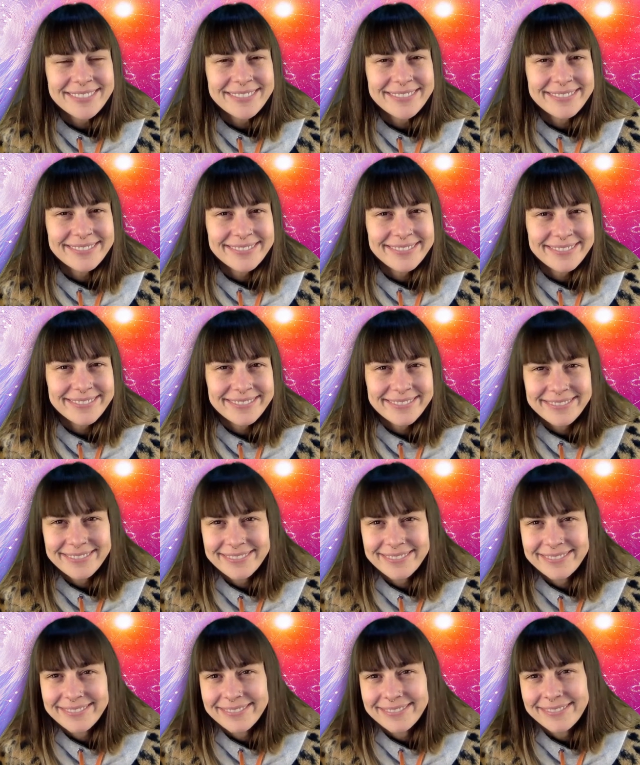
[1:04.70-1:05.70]

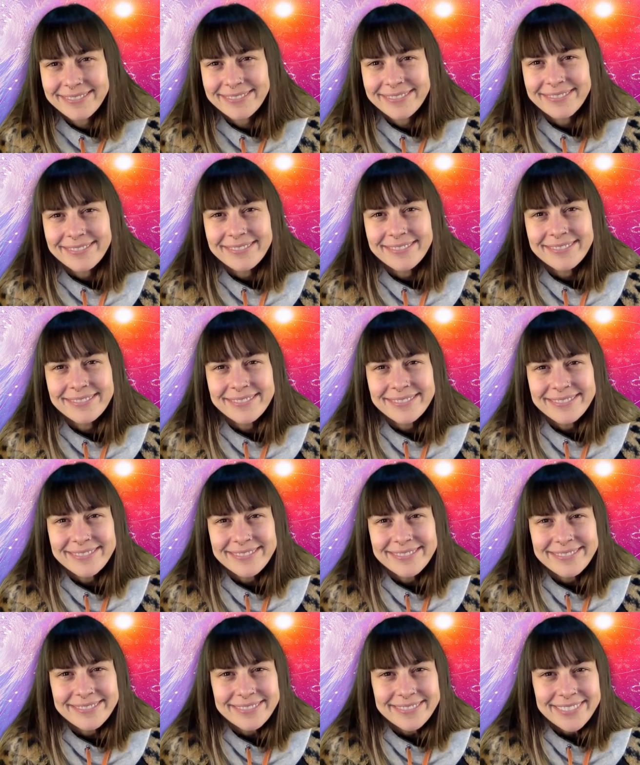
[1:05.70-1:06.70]

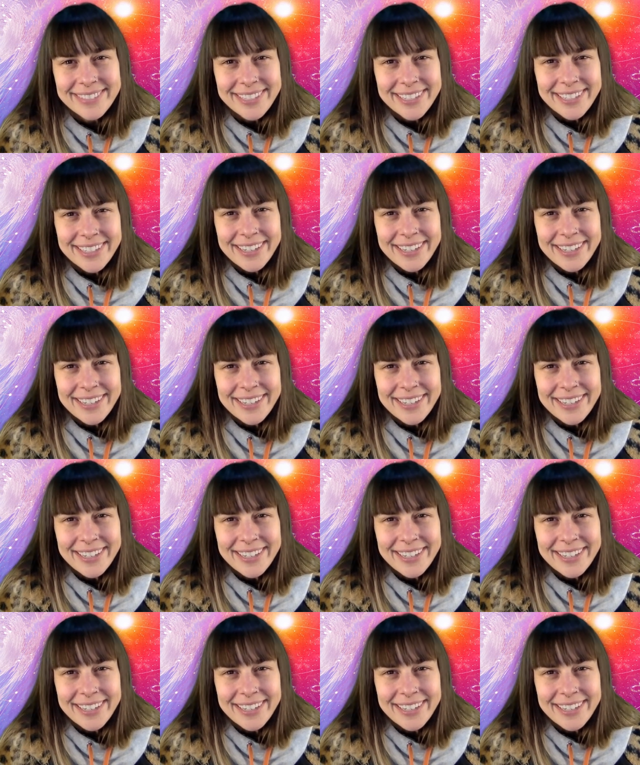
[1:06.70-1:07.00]
(silence)